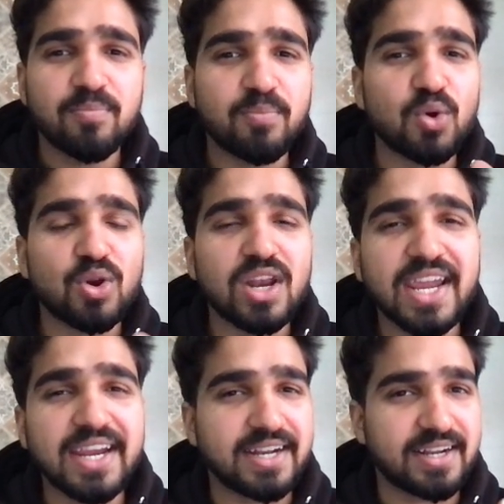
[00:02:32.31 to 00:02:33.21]

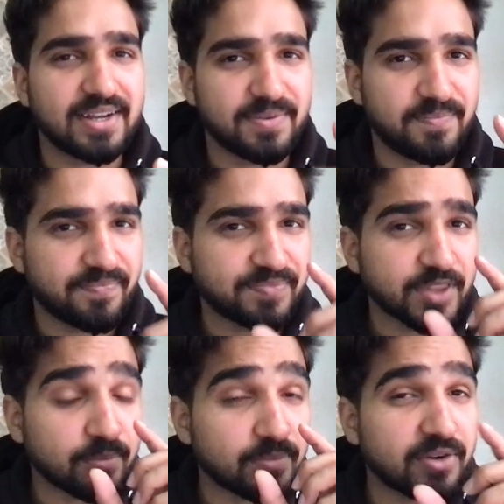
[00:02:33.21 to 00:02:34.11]
polite
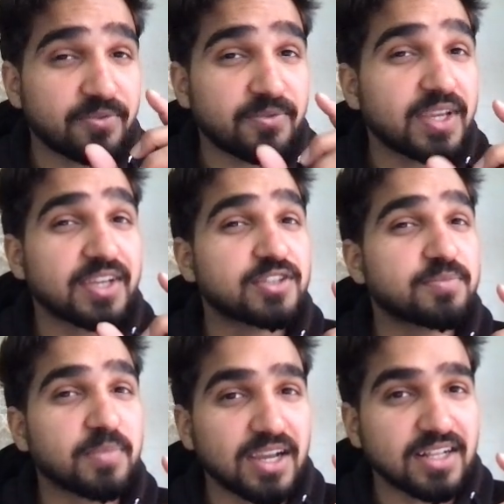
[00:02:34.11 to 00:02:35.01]
but fake
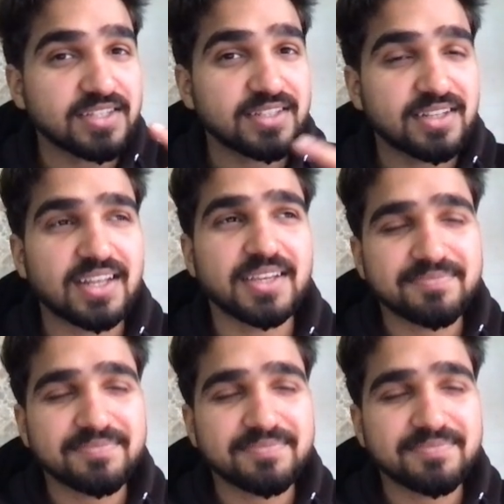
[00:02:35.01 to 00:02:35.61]
smiles, like